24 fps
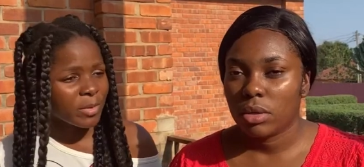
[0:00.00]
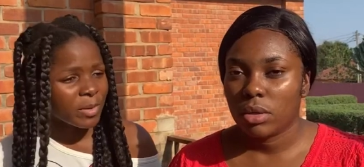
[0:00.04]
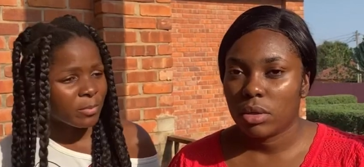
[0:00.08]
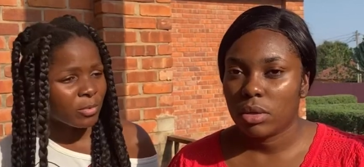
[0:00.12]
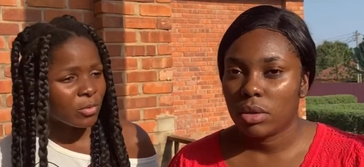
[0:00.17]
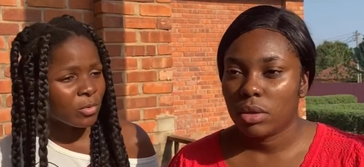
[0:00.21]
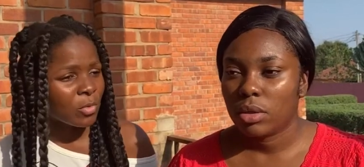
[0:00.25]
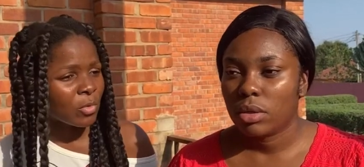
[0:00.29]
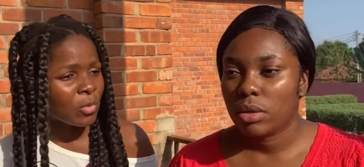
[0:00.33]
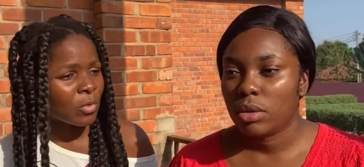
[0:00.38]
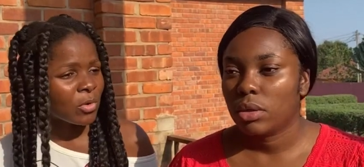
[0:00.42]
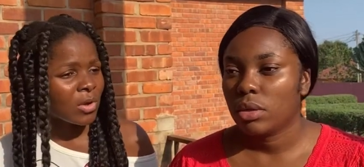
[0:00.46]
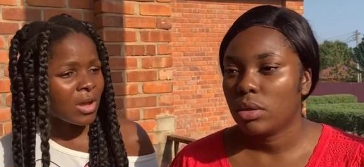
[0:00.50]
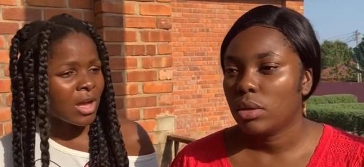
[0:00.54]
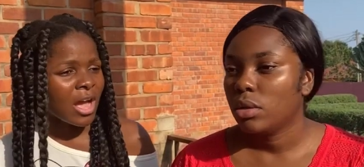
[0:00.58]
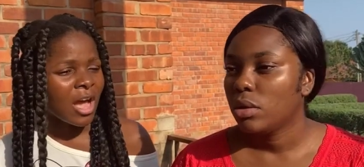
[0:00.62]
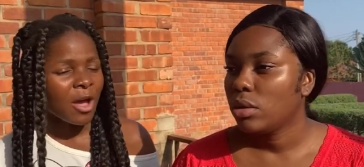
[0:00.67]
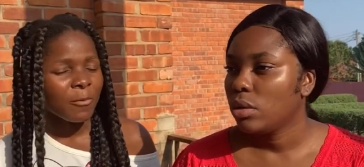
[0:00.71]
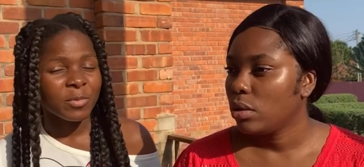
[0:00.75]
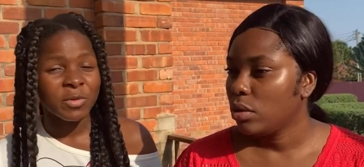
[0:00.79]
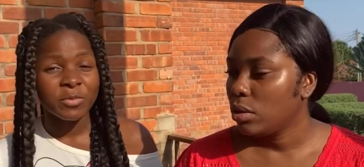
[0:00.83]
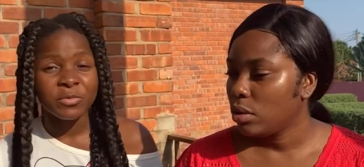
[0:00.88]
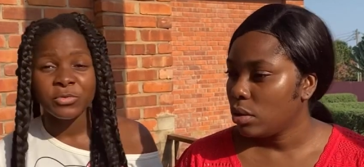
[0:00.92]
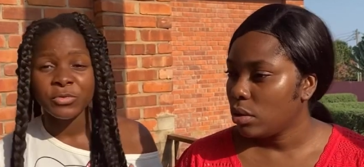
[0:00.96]
Speaker 1: people
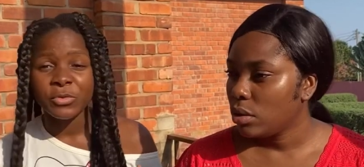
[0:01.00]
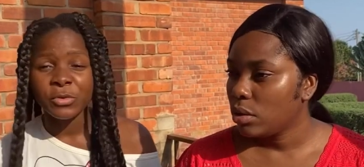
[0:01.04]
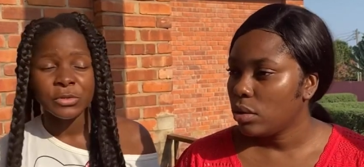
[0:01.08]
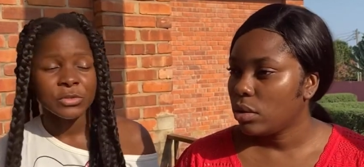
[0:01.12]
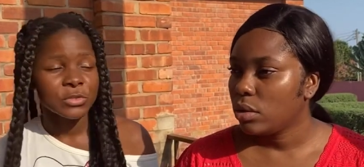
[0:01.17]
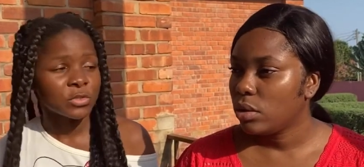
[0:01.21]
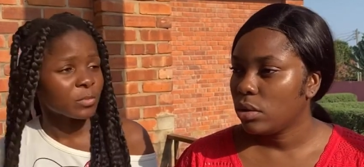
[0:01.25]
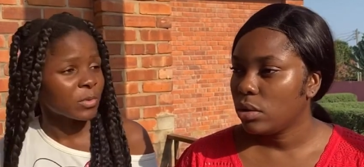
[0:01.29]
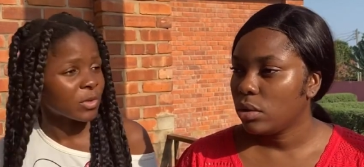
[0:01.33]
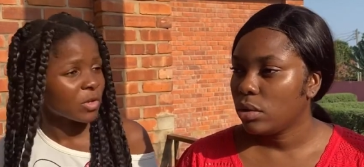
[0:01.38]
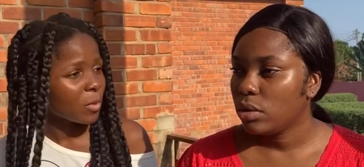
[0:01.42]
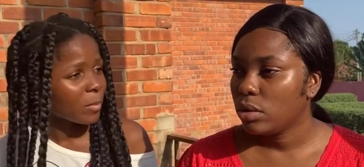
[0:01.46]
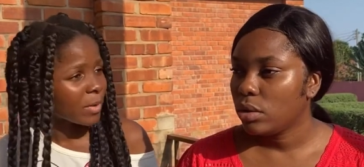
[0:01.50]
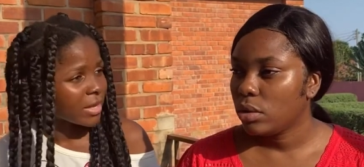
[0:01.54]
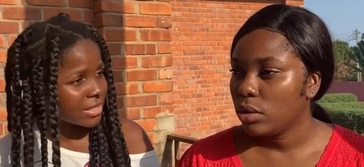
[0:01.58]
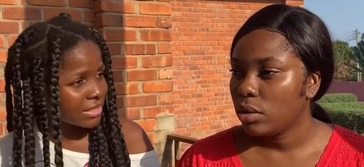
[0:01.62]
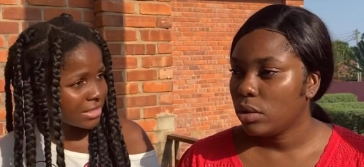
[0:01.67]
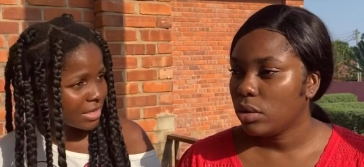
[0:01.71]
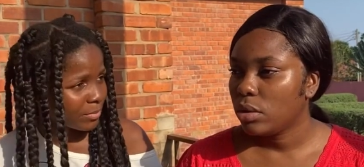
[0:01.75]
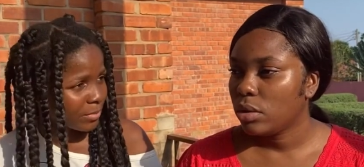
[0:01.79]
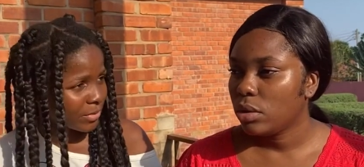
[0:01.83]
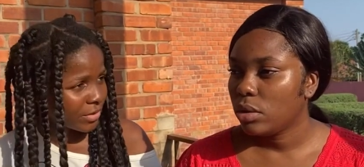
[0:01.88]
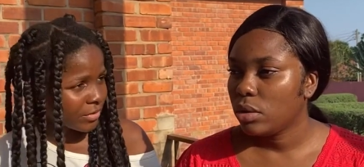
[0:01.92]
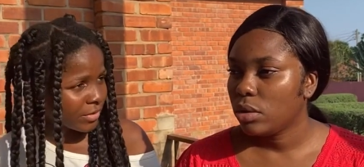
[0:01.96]
have been forced to become
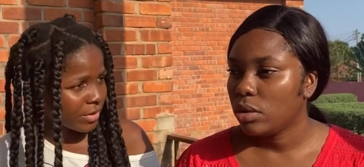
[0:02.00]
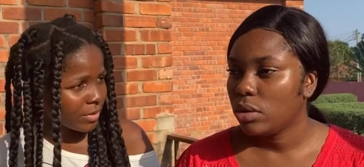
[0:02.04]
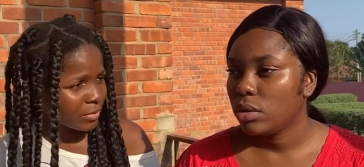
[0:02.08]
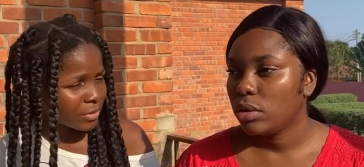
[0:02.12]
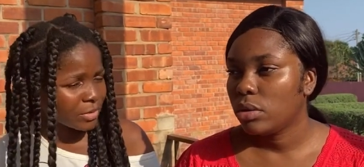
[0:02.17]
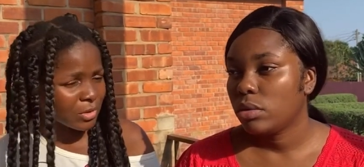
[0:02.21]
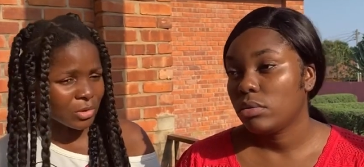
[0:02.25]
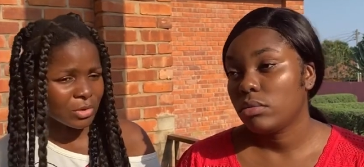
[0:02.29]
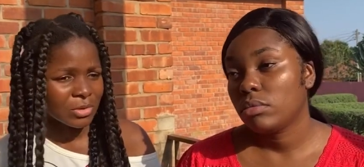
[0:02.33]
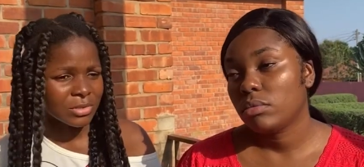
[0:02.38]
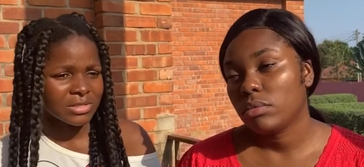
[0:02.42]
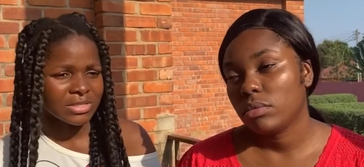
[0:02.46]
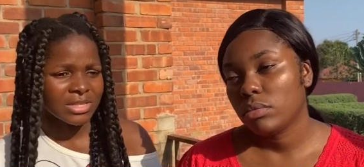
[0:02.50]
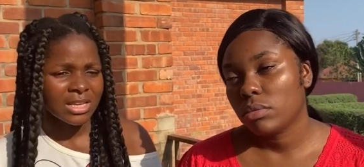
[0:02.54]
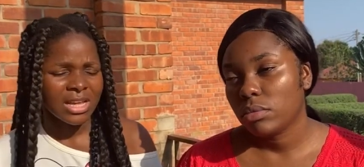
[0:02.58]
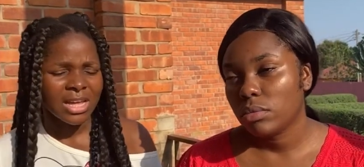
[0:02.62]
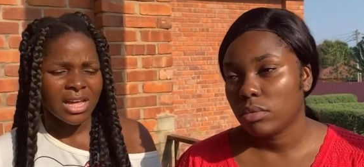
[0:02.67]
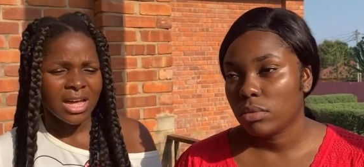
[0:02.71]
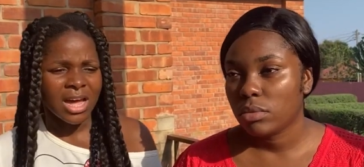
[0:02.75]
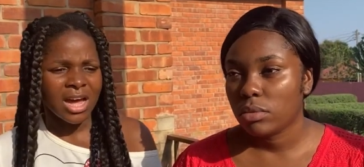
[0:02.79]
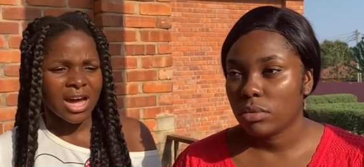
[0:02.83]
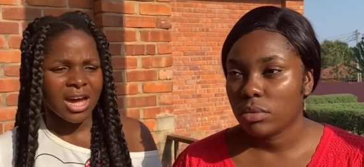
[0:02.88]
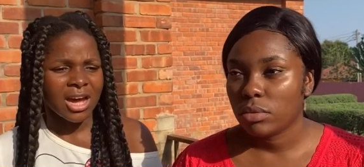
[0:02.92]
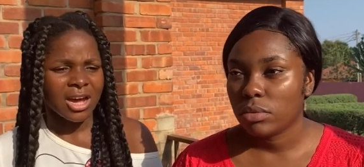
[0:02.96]
entrepreneur because
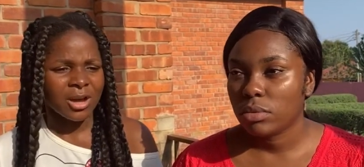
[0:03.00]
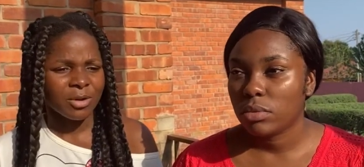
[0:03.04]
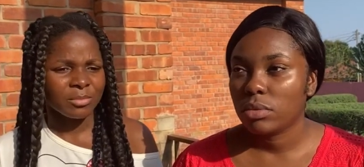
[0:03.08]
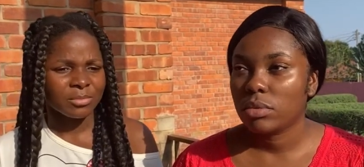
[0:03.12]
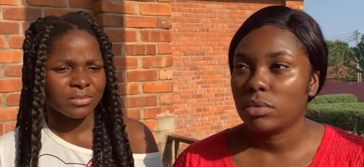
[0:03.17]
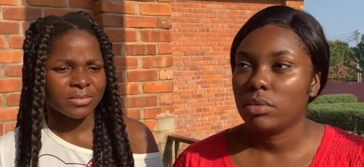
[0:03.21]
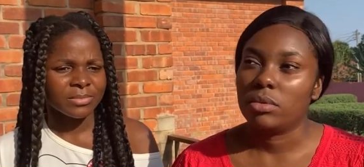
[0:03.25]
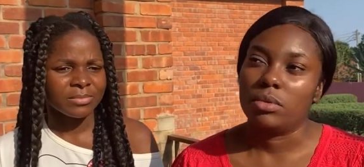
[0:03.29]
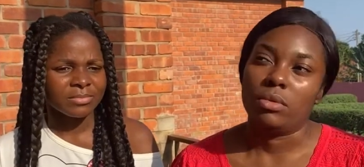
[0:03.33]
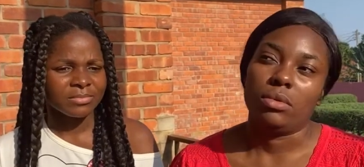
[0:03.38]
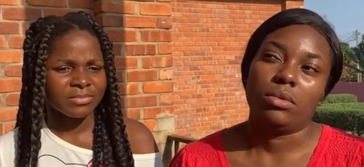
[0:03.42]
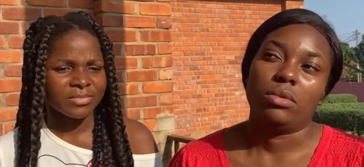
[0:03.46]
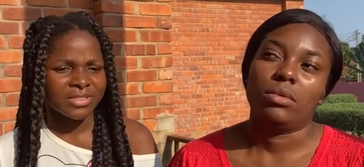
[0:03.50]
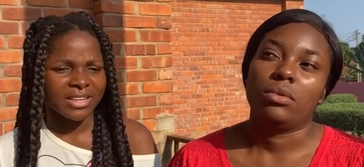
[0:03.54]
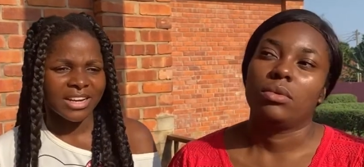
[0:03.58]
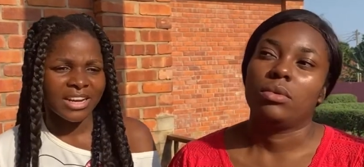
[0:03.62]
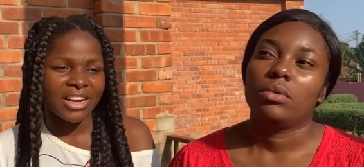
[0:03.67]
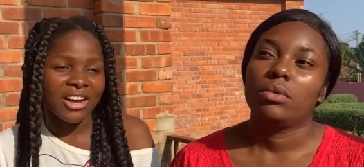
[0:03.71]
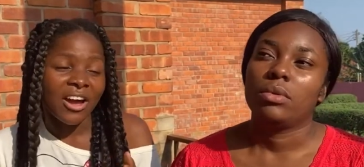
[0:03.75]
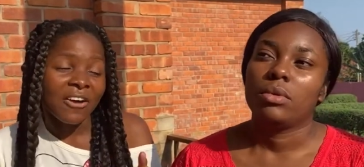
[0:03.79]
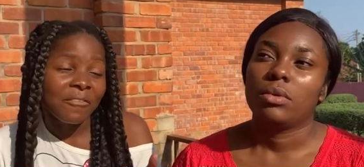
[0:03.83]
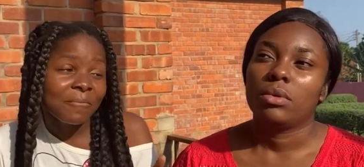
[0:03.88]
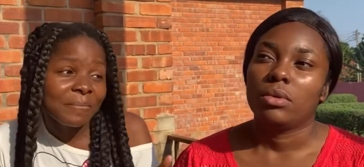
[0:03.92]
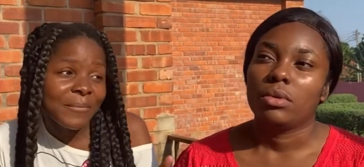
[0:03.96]
um
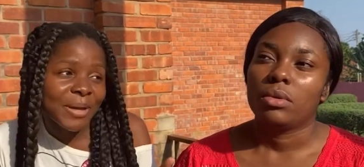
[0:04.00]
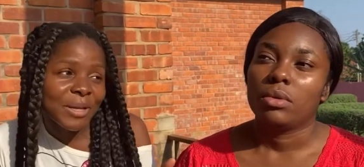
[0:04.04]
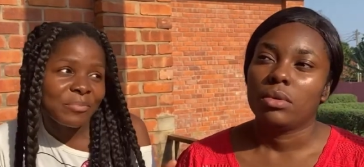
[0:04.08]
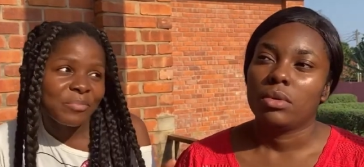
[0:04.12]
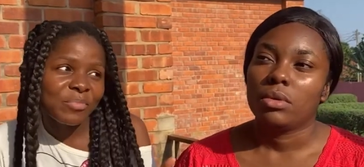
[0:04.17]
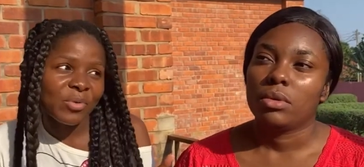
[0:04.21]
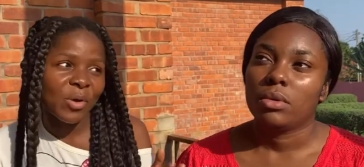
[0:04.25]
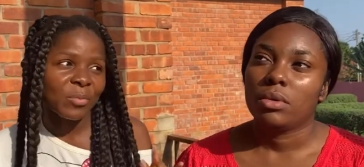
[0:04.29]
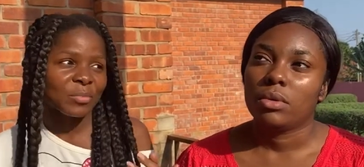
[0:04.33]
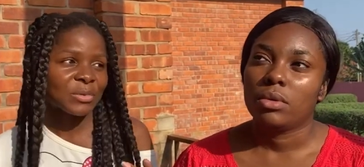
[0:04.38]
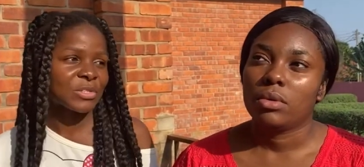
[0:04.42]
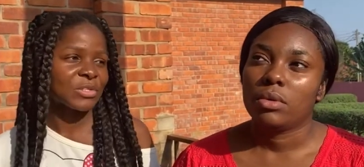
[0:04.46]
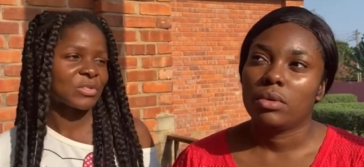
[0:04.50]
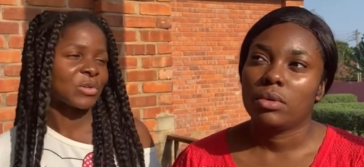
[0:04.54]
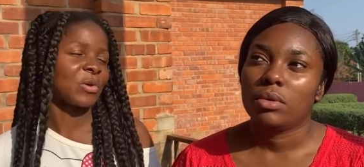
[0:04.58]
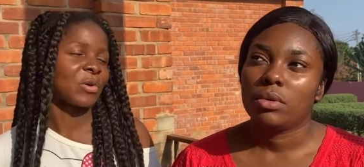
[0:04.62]
the government promised